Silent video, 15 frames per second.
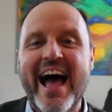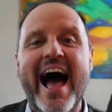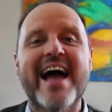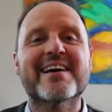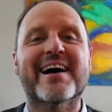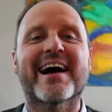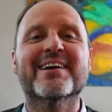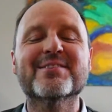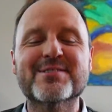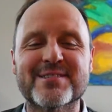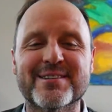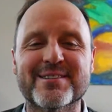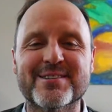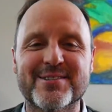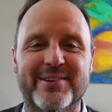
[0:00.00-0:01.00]
I used
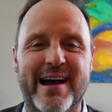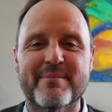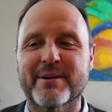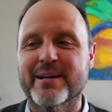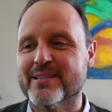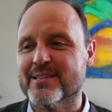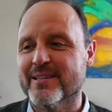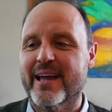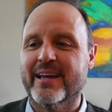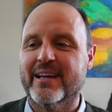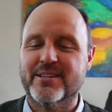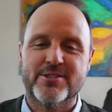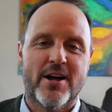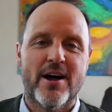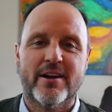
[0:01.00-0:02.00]
to describe it as like
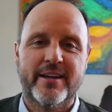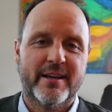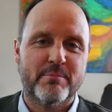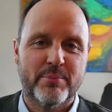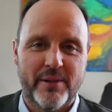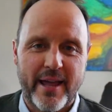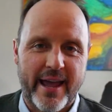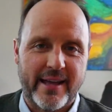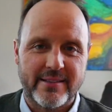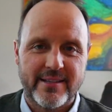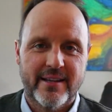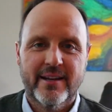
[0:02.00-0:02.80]
a talking plant.